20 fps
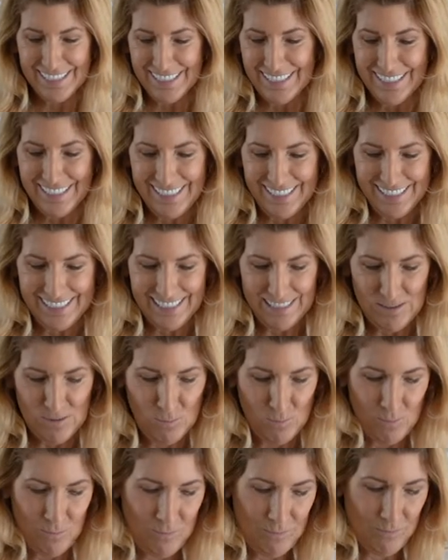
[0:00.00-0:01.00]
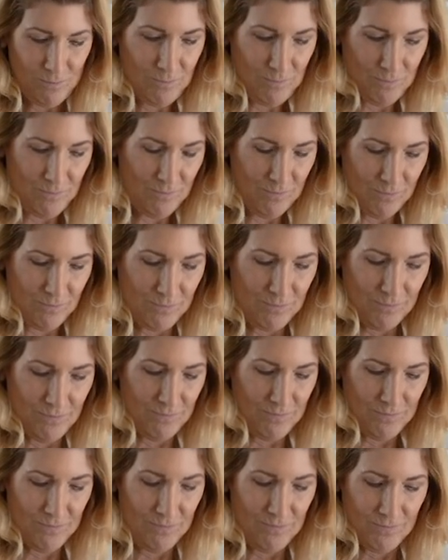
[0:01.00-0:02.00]

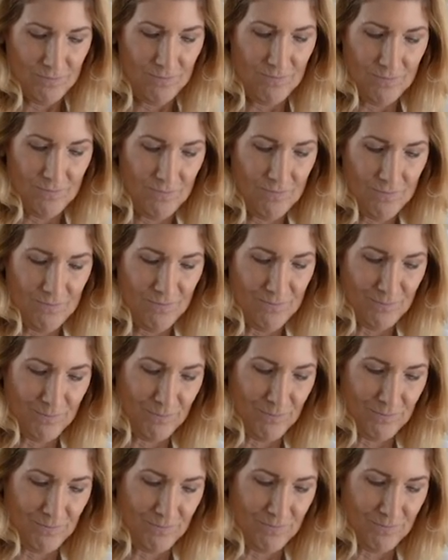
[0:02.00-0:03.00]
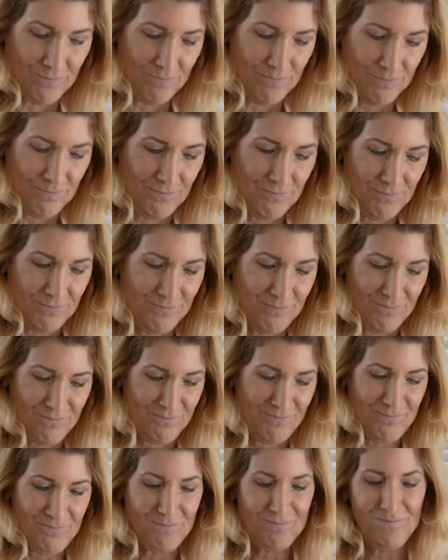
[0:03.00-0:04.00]

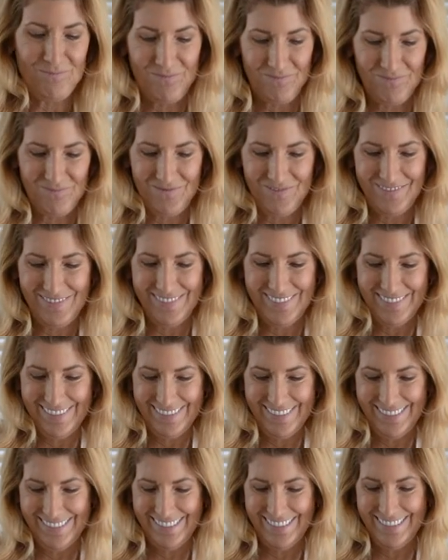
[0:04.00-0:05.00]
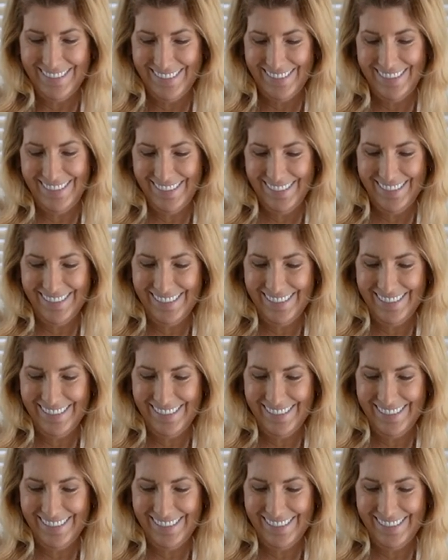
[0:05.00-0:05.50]
No one is speaking in this clip.